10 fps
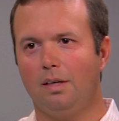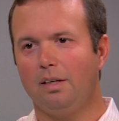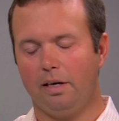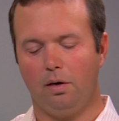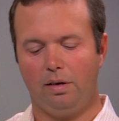
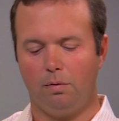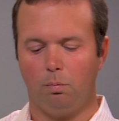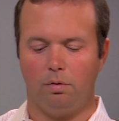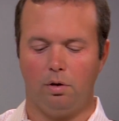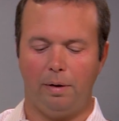you know,
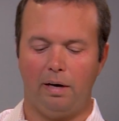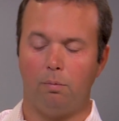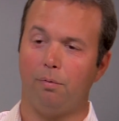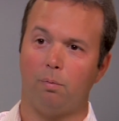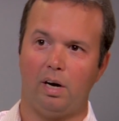no matter
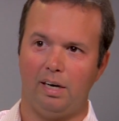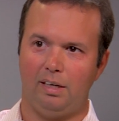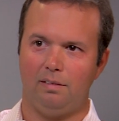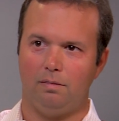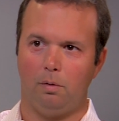with
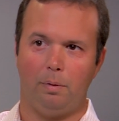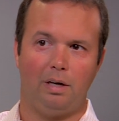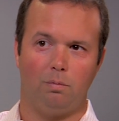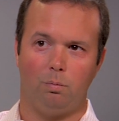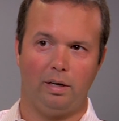writing, no
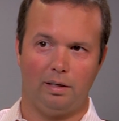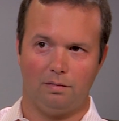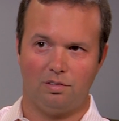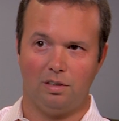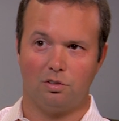matter when I
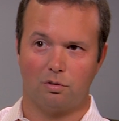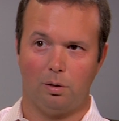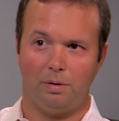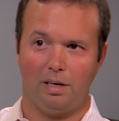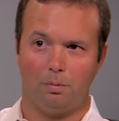send a
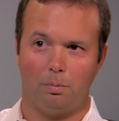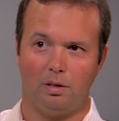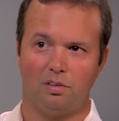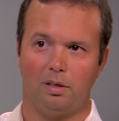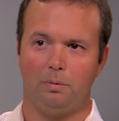script out to
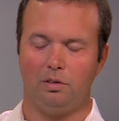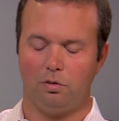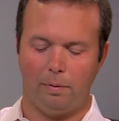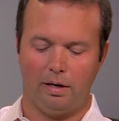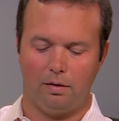production companies,
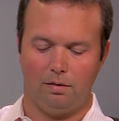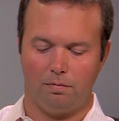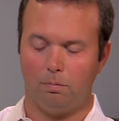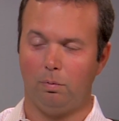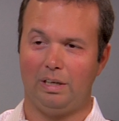no matter if
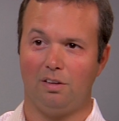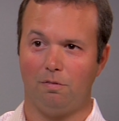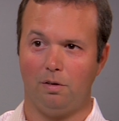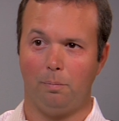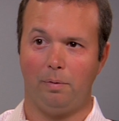we get the
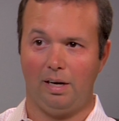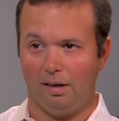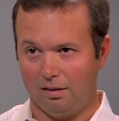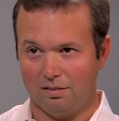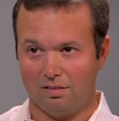film
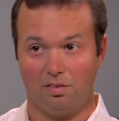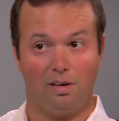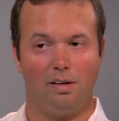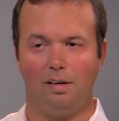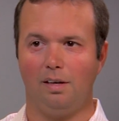made and it's
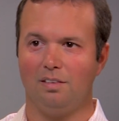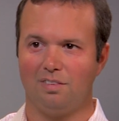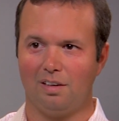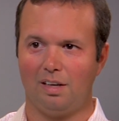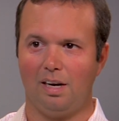done and
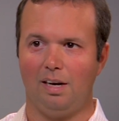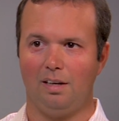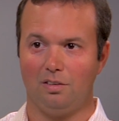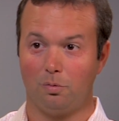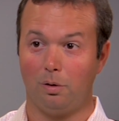it's in the can
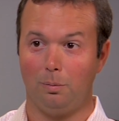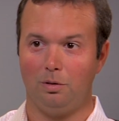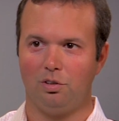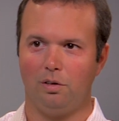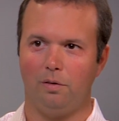and it's ready to be
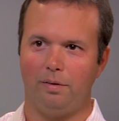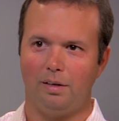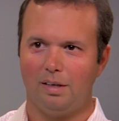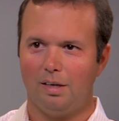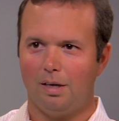shown,
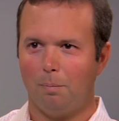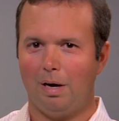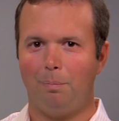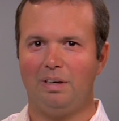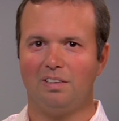
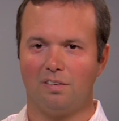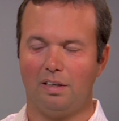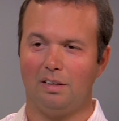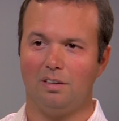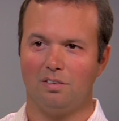my biggest
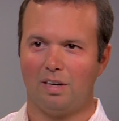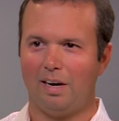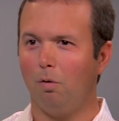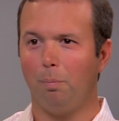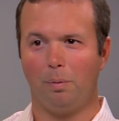thing is
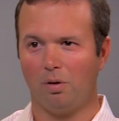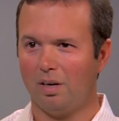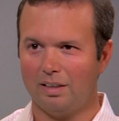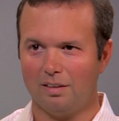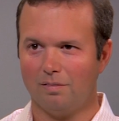I hope people
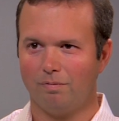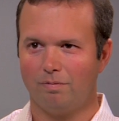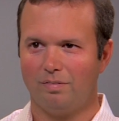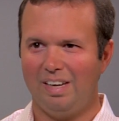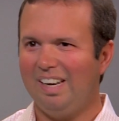like it.
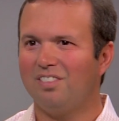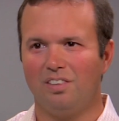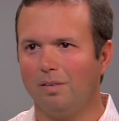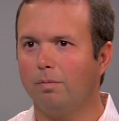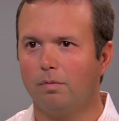And that's
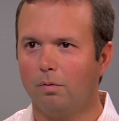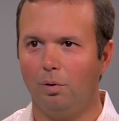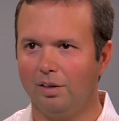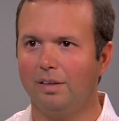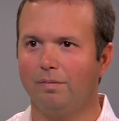it,
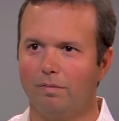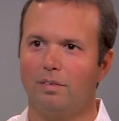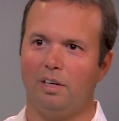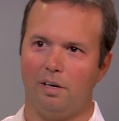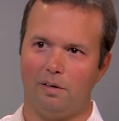really,
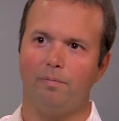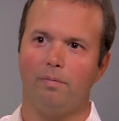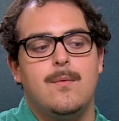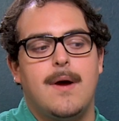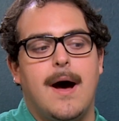you know?
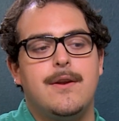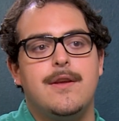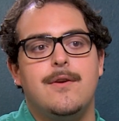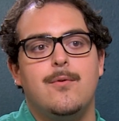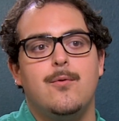How do
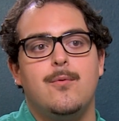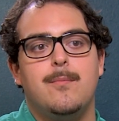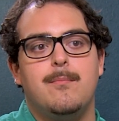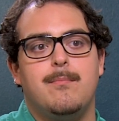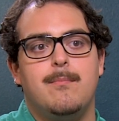
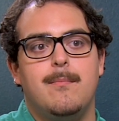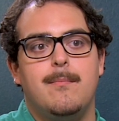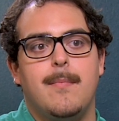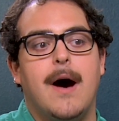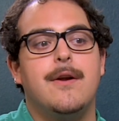
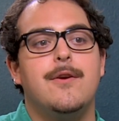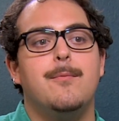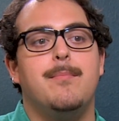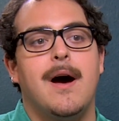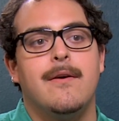
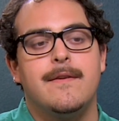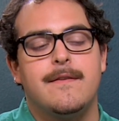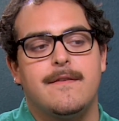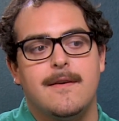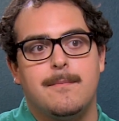you
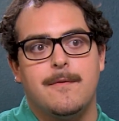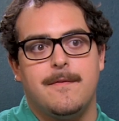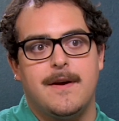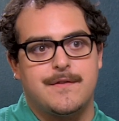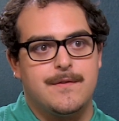balance
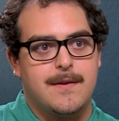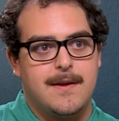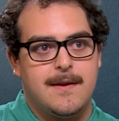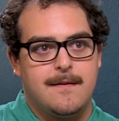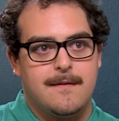professional
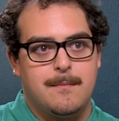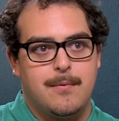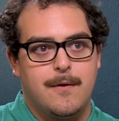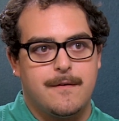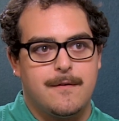gigs and
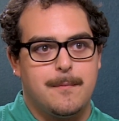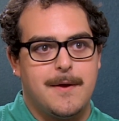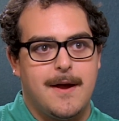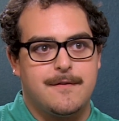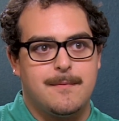personal
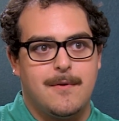passion